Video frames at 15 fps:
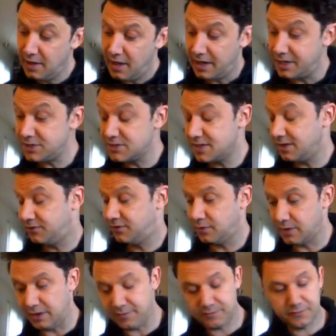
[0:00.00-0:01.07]
And I should say too,
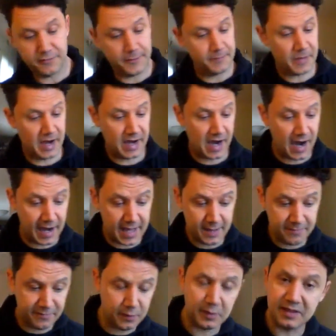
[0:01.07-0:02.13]
like I
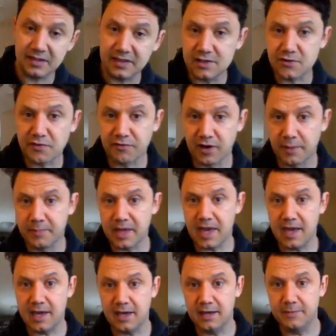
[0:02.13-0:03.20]
am viewing these from
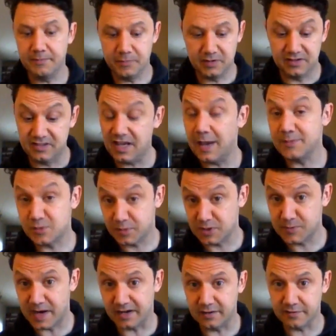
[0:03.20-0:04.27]
a DM's
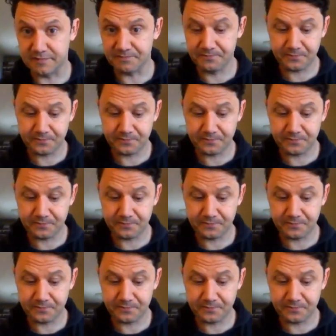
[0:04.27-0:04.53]
perspective.